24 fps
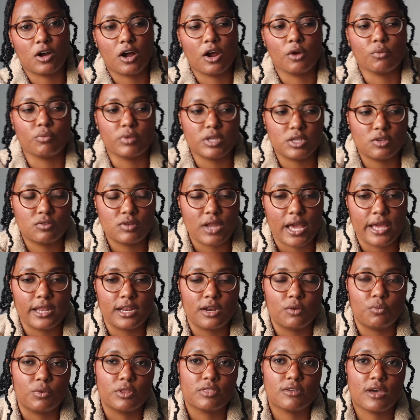are
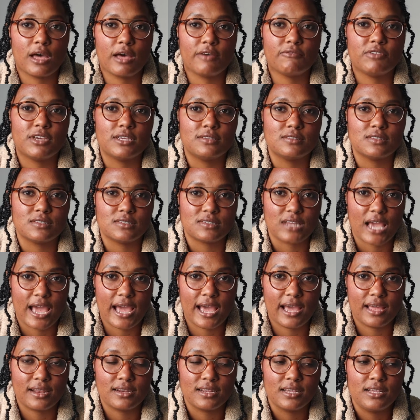reunited with Covey's
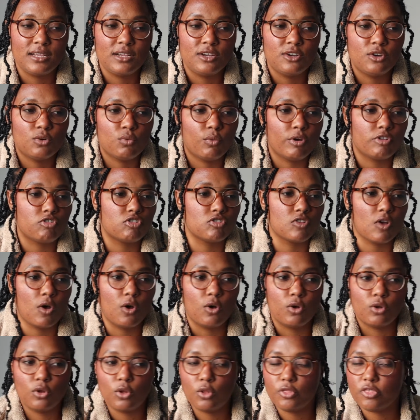dad, which is a
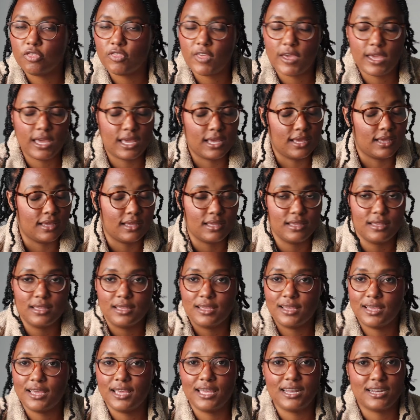whole thing
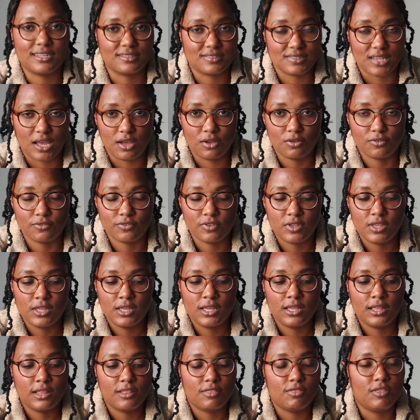in itself.
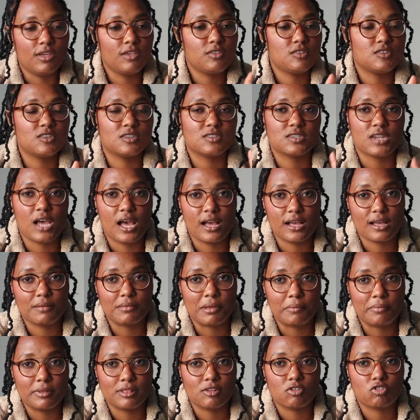This does not come
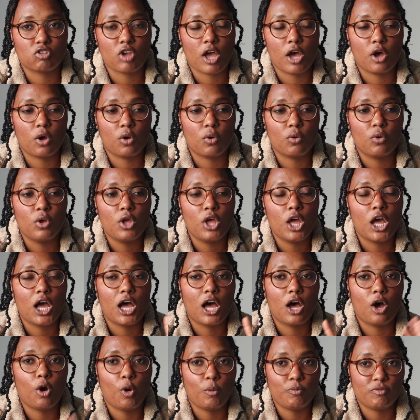up in the show.
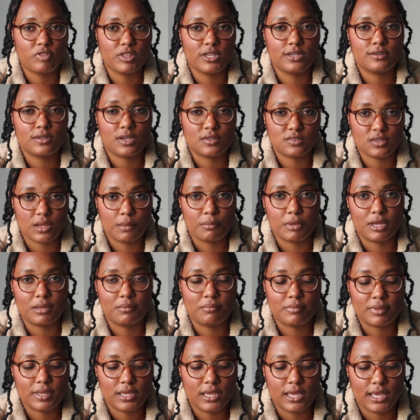Hopefully it does come
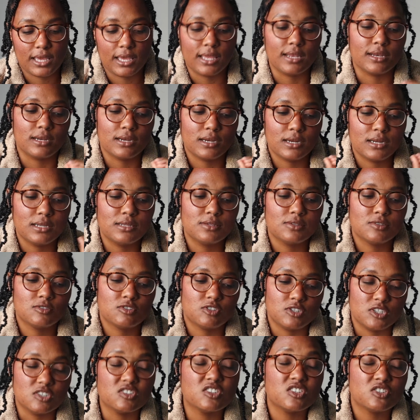up in
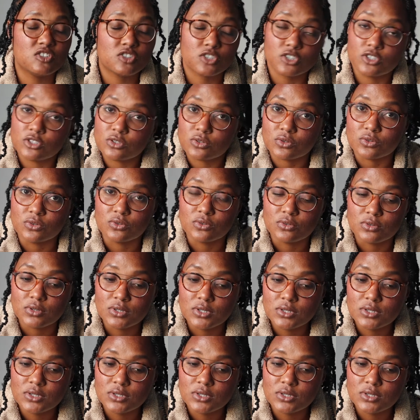season 2.